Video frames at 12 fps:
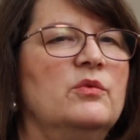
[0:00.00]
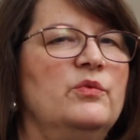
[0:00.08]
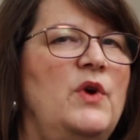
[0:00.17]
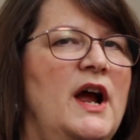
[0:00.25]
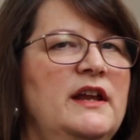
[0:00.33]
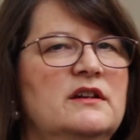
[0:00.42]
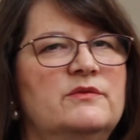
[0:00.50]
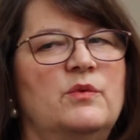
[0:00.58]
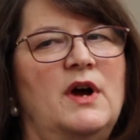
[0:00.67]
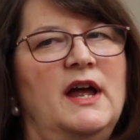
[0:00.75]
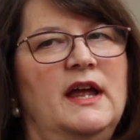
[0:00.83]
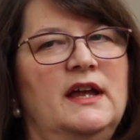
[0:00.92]

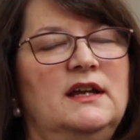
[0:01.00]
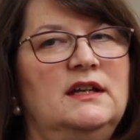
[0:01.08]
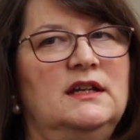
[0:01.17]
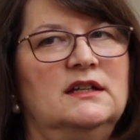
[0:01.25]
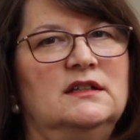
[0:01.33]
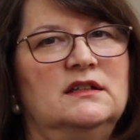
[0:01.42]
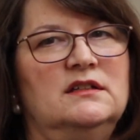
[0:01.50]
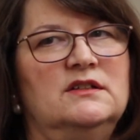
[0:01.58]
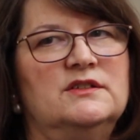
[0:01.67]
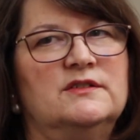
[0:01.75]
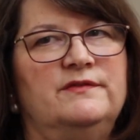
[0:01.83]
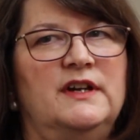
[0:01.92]
Right-of-way
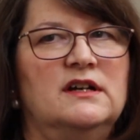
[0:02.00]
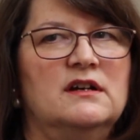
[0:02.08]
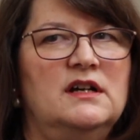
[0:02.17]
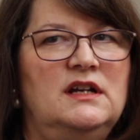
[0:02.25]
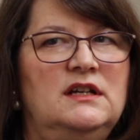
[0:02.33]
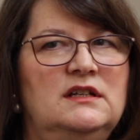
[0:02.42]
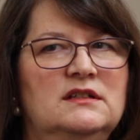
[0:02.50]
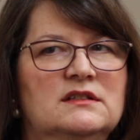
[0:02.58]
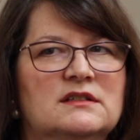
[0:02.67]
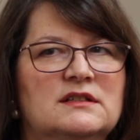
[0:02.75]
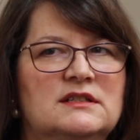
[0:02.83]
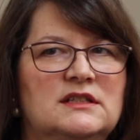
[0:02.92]
is very
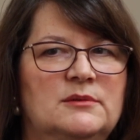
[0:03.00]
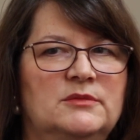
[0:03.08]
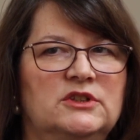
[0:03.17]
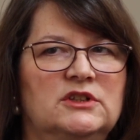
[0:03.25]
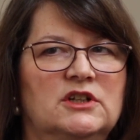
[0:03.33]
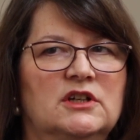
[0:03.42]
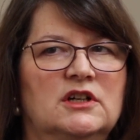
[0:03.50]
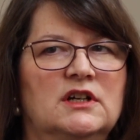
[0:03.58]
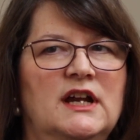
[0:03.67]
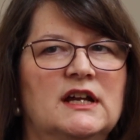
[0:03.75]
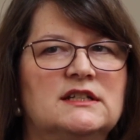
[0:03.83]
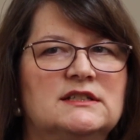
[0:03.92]

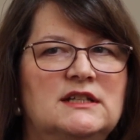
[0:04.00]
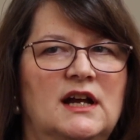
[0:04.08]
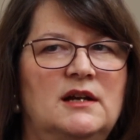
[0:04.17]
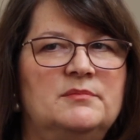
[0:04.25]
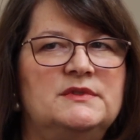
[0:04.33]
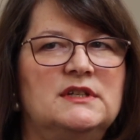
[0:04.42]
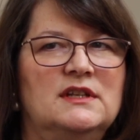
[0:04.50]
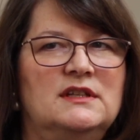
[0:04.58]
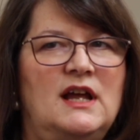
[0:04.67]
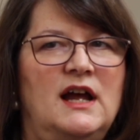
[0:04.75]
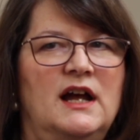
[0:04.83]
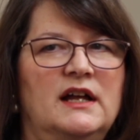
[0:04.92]
similar, except
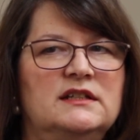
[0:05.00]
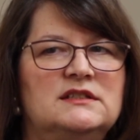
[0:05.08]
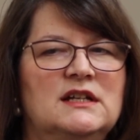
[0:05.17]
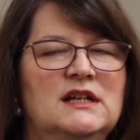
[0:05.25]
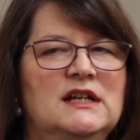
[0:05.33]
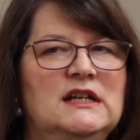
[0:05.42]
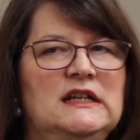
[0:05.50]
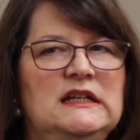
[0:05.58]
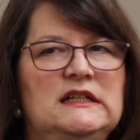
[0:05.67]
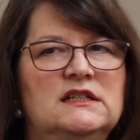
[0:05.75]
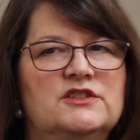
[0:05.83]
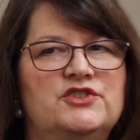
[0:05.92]
that
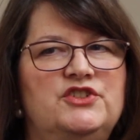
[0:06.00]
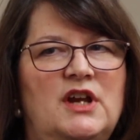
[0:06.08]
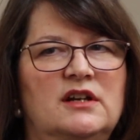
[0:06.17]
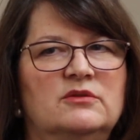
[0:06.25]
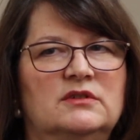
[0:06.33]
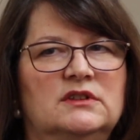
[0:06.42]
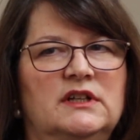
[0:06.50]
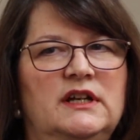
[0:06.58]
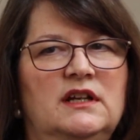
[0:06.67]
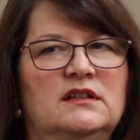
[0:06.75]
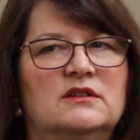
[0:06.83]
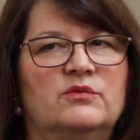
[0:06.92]
it is
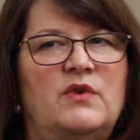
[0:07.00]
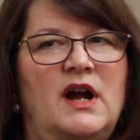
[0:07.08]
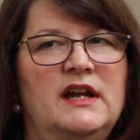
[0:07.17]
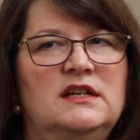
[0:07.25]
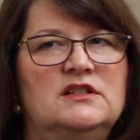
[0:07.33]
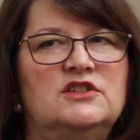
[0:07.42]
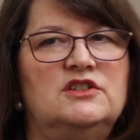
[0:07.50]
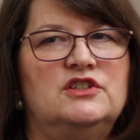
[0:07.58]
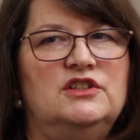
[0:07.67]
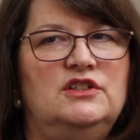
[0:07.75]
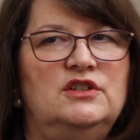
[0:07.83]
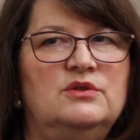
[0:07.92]
generally the right
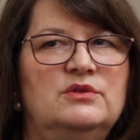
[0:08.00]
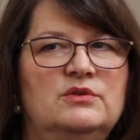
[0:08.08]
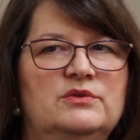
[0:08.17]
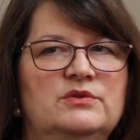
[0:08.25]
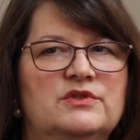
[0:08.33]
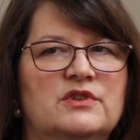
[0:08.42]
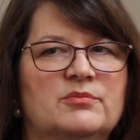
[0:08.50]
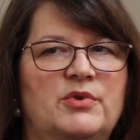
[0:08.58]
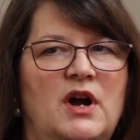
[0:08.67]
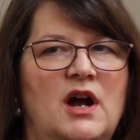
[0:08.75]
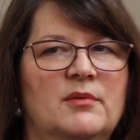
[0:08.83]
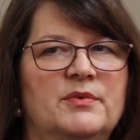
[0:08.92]
to use the
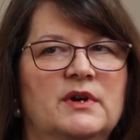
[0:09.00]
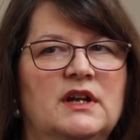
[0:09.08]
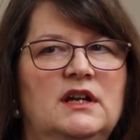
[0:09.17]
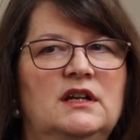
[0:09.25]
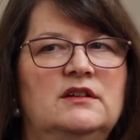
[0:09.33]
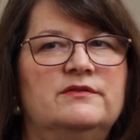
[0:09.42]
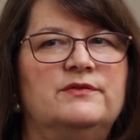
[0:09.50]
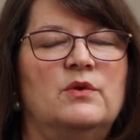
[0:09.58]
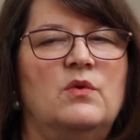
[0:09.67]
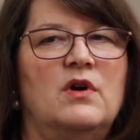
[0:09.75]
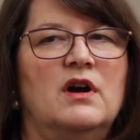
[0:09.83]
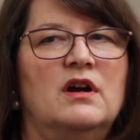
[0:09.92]
property
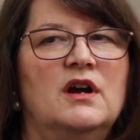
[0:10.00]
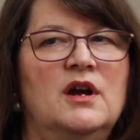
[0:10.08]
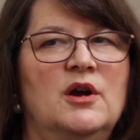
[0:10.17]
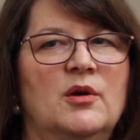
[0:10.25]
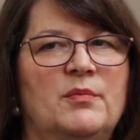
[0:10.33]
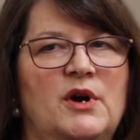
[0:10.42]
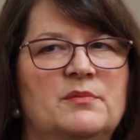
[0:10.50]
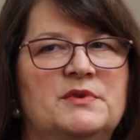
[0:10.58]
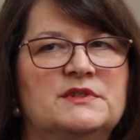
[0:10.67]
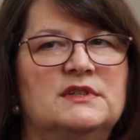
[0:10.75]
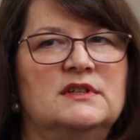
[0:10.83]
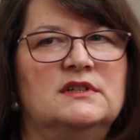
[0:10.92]
for
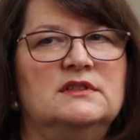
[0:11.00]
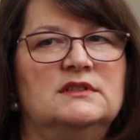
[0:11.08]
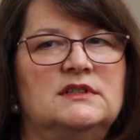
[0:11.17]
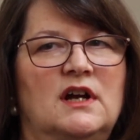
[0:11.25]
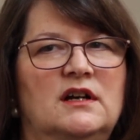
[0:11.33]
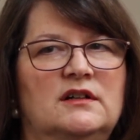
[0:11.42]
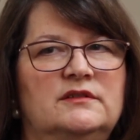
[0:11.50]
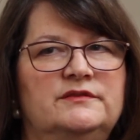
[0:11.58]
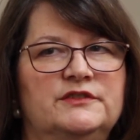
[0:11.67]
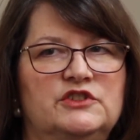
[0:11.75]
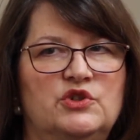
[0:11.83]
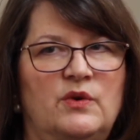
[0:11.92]
purposes
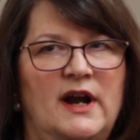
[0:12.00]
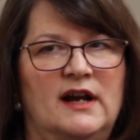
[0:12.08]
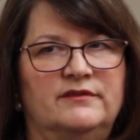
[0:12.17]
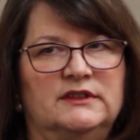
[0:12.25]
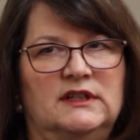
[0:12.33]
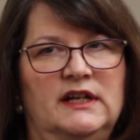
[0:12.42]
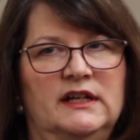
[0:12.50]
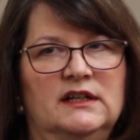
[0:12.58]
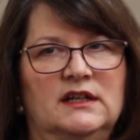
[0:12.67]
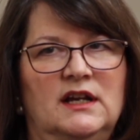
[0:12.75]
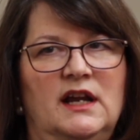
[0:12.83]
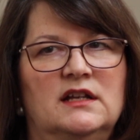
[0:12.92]
of
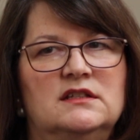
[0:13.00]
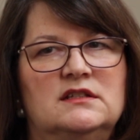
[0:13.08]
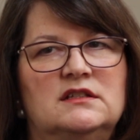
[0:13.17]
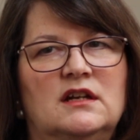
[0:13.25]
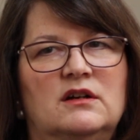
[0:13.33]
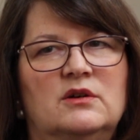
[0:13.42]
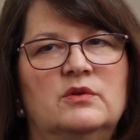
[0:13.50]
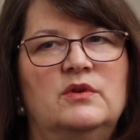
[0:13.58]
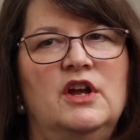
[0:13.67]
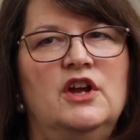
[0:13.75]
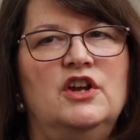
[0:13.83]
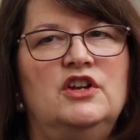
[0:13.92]
traveling. And
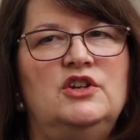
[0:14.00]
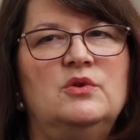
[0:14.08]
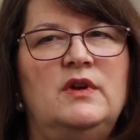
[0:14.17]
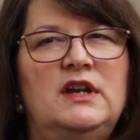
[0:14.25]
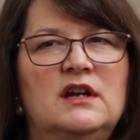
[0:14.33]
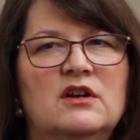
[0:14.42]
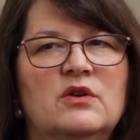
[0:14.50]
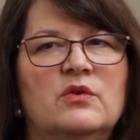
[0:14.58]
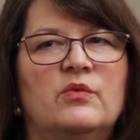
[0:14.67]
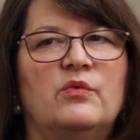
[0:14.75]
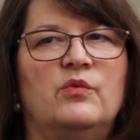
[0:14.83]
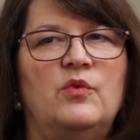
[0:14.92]
so you
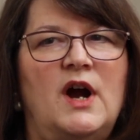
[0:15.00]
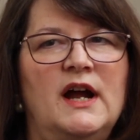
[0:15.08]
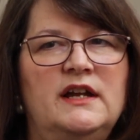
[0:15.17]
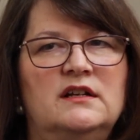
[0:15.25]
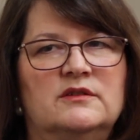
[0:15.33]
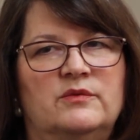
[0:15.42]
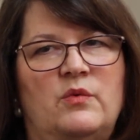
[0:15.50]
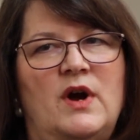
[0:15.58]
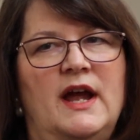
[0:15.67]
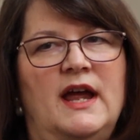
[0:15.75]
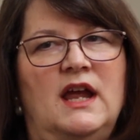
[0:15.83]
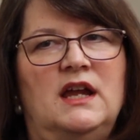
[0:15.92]
hear
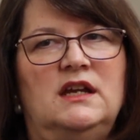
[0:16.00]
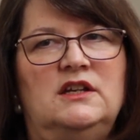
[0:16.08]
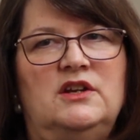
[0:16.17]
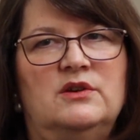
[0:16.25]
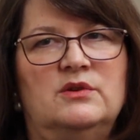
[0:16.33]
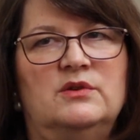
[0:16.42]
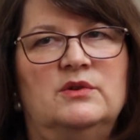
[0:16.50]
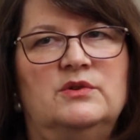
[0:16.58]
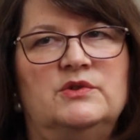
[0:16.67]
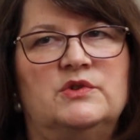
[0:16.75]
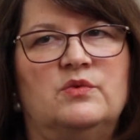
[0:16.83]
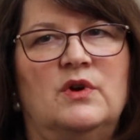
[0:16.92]
right-of-way
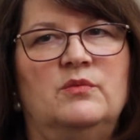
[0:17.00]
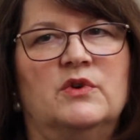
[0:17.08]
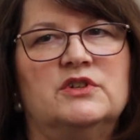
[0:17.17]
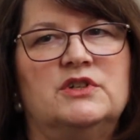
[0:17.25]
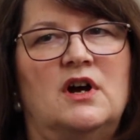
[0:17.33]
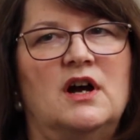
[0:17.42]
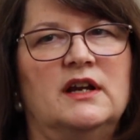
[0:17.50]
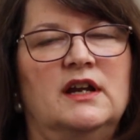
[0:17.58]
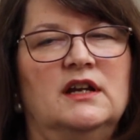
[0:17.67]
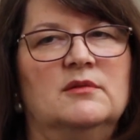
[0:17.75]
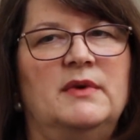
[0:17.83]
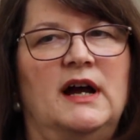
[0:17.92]
used when we're
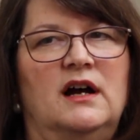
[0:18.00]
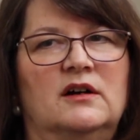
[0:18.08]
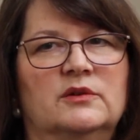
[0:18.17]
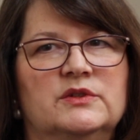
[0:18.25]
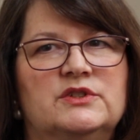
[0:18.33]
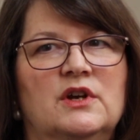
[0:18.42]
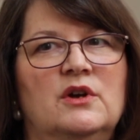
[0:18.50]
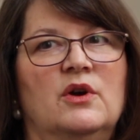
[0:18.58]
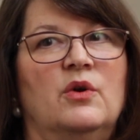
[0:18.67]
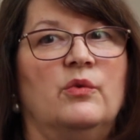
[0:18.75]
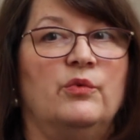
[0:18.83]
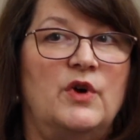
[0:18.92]
talking about
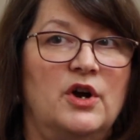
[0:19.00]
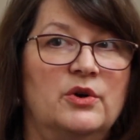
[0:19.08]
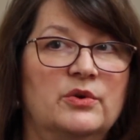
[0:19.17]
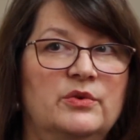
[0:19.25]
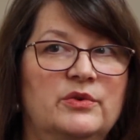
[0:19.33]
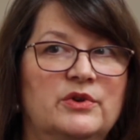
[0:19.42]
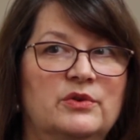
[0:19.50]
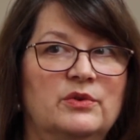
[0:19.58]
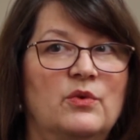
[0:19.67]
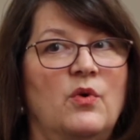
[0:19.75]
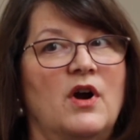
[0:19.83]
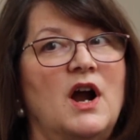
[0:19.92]
road
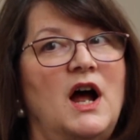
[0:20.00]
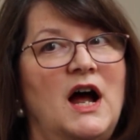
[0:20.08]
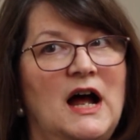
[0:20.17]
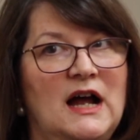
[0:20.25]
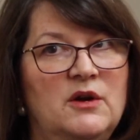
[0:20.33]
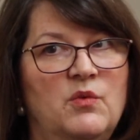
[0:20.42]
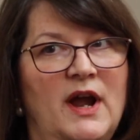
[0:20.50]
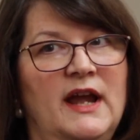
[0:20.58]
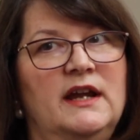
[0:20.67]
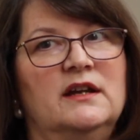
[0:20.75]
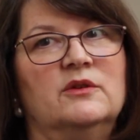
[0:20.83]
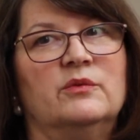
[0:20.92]
or
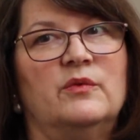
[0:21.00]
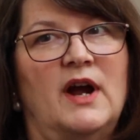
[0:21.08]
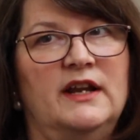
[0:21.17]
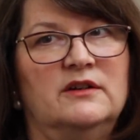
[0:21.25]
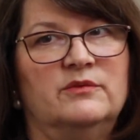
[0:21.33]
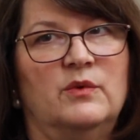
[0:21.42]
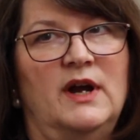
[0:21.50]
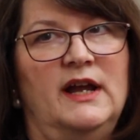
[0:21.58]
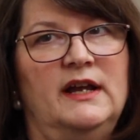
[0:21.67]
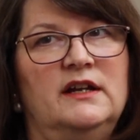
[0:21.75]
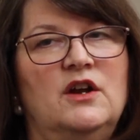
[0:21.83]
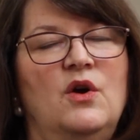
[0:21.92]
highway
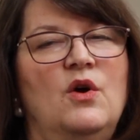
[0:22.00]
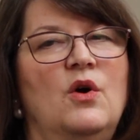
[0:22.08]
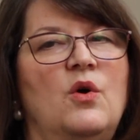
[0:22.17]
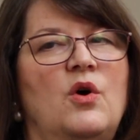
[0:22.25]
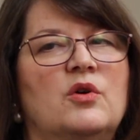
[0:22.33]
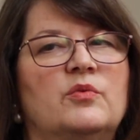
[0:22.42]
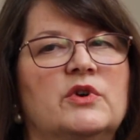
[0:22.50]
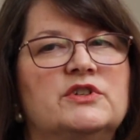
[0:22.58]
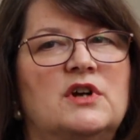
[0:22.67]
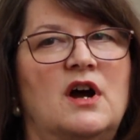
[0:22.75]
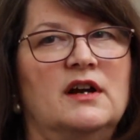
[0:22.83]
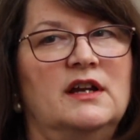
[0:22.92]
right-of-way, or we're
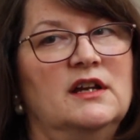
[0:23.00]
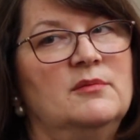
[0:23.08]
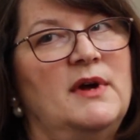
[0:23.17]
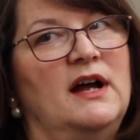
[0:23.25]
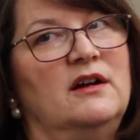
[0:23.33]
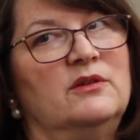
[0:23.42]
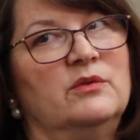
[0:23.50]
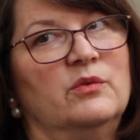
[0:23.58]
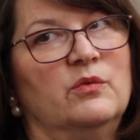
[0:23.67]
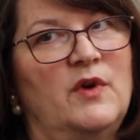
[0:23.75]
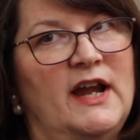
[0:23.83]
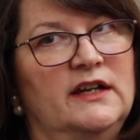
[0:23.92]
talking about
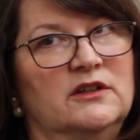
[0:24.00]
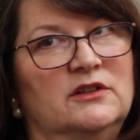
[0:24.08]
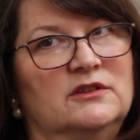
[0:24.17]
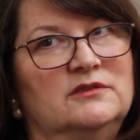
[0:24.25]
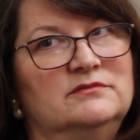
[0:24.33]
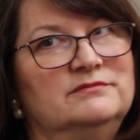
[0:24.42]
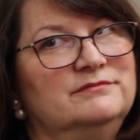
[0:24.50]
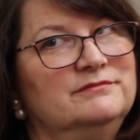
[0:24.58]
rail